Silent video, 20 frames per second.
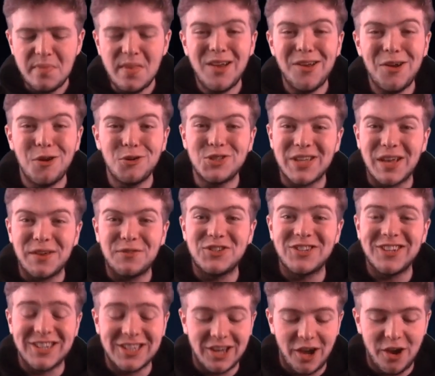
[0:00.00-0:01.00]
Also, if you
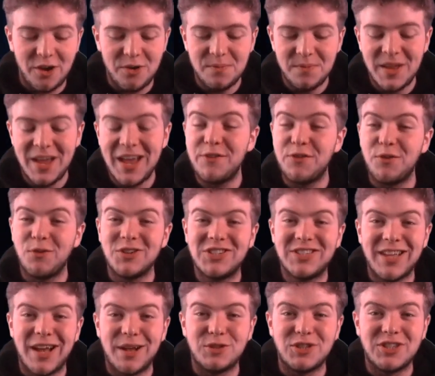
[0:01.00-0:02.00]
didn't know, if you want to
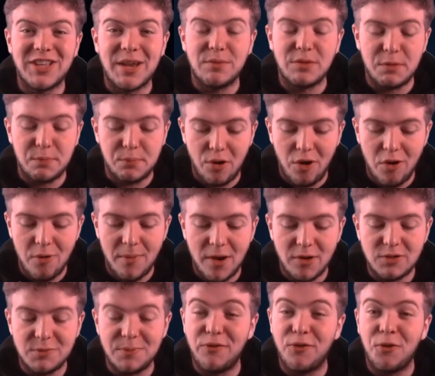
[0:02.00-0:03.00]
stay up to date with the
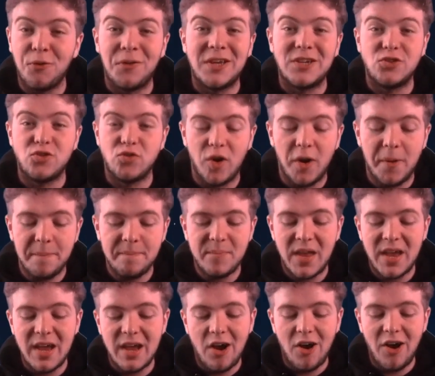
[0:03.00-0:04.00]
promos before they drop,
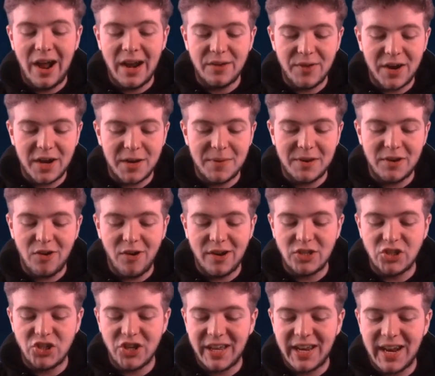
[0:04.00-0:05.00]
highly recommend going
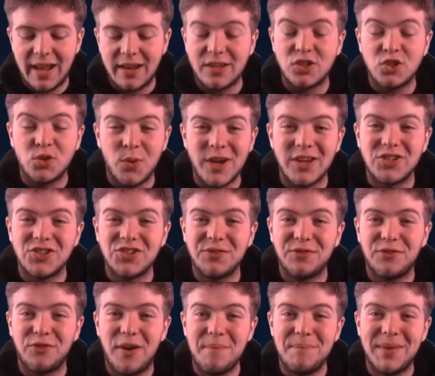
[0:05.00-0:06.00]
and checking out the Twitch
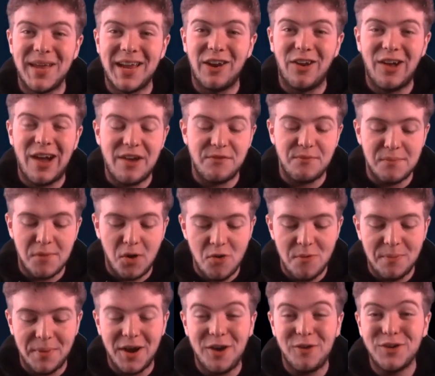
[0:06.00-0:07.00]
for NBA Live
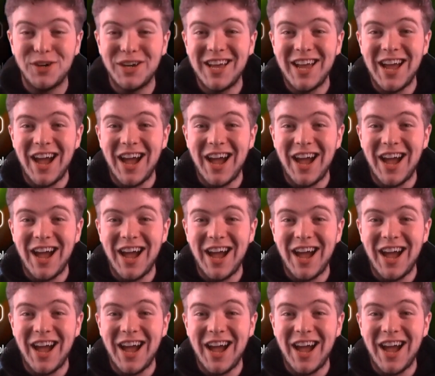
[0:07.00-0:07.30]
Mobile.